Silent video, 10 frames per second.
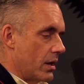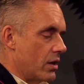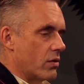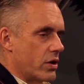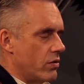
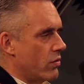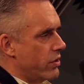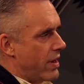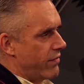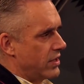
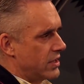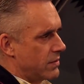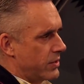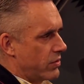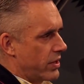You have
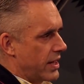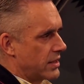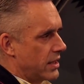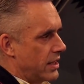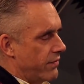anticipatory
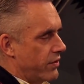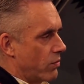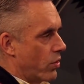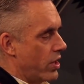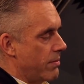anxiety if you're
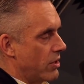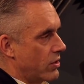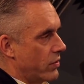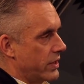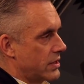worried about
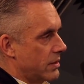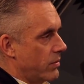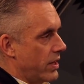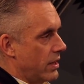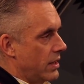going
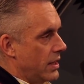somewhere